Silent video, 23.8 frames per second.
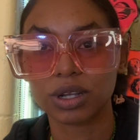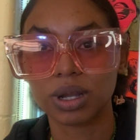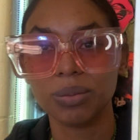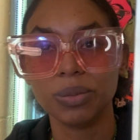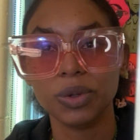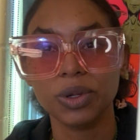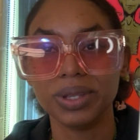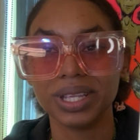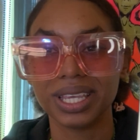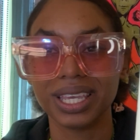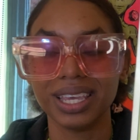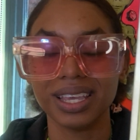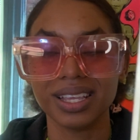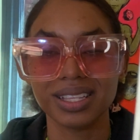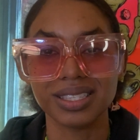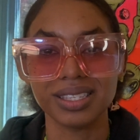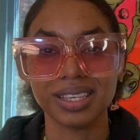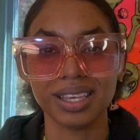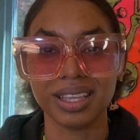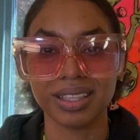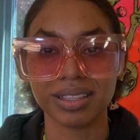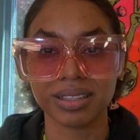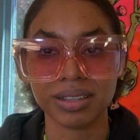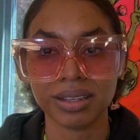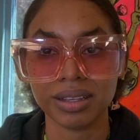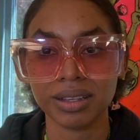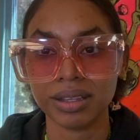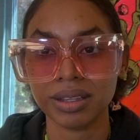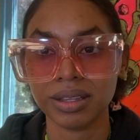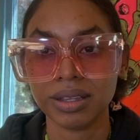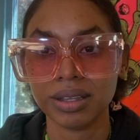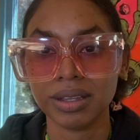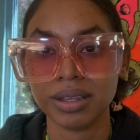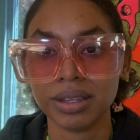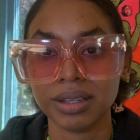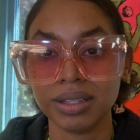communicating.
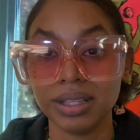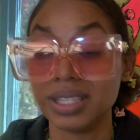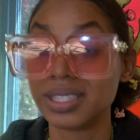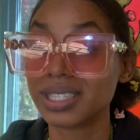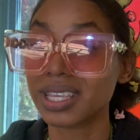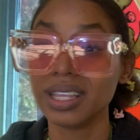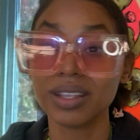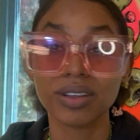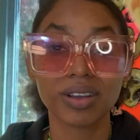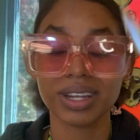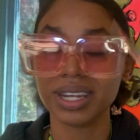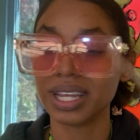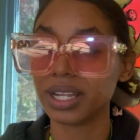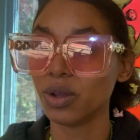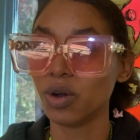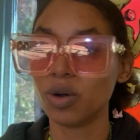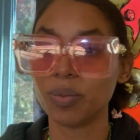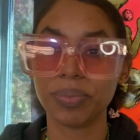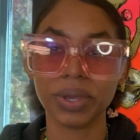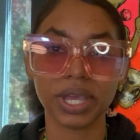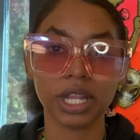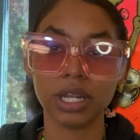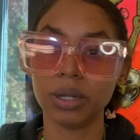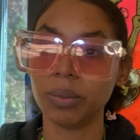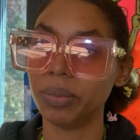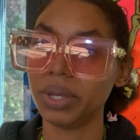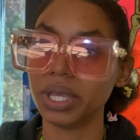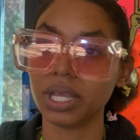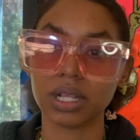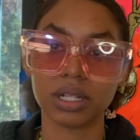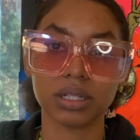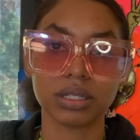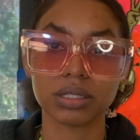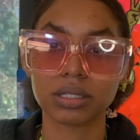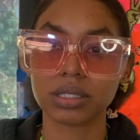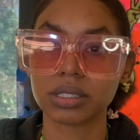The skin color don't pay the
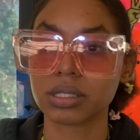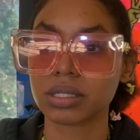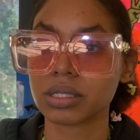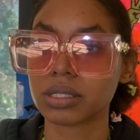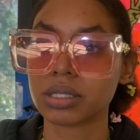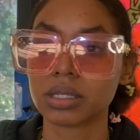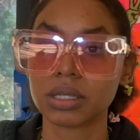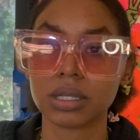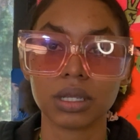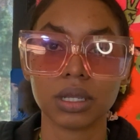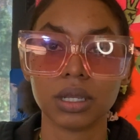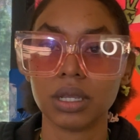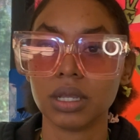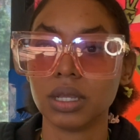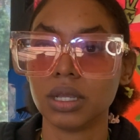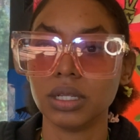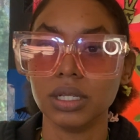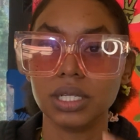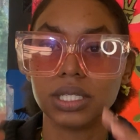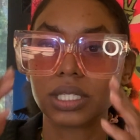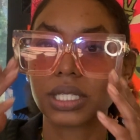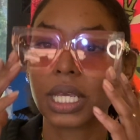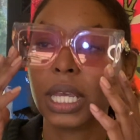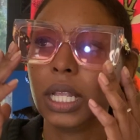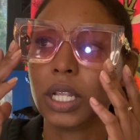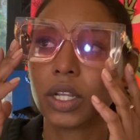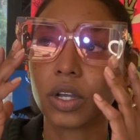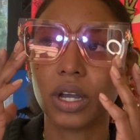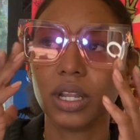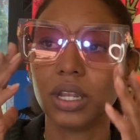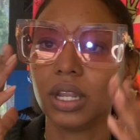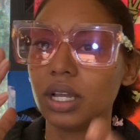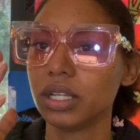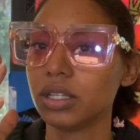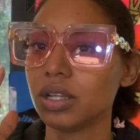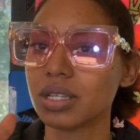bills. The skin
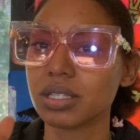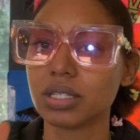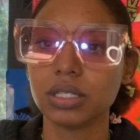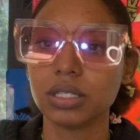color does